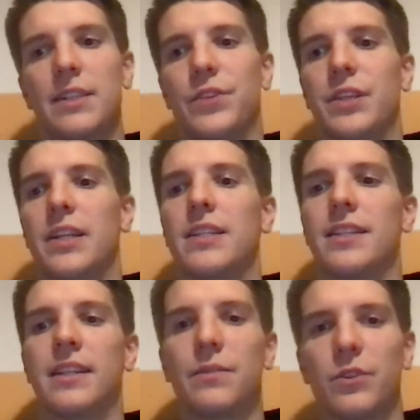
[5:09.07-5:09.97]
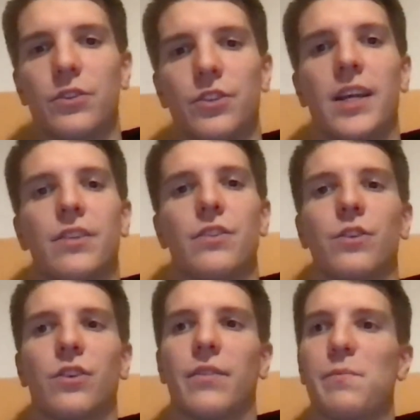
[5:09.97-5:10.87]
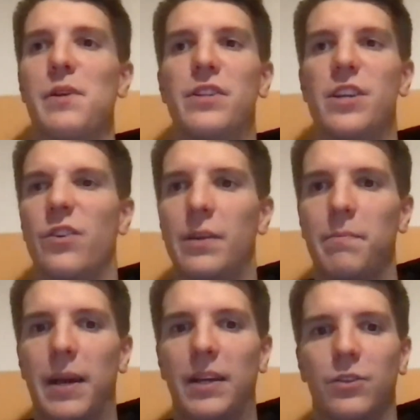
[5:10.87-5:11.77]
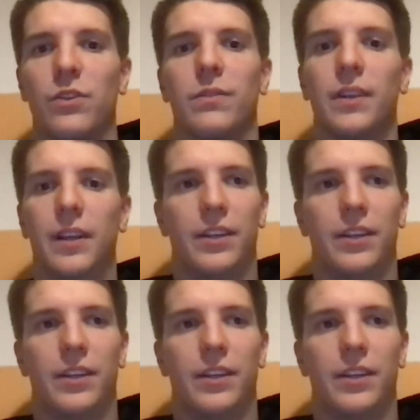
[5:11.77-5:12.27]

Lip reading: If there's any significant changes that could have a material impact on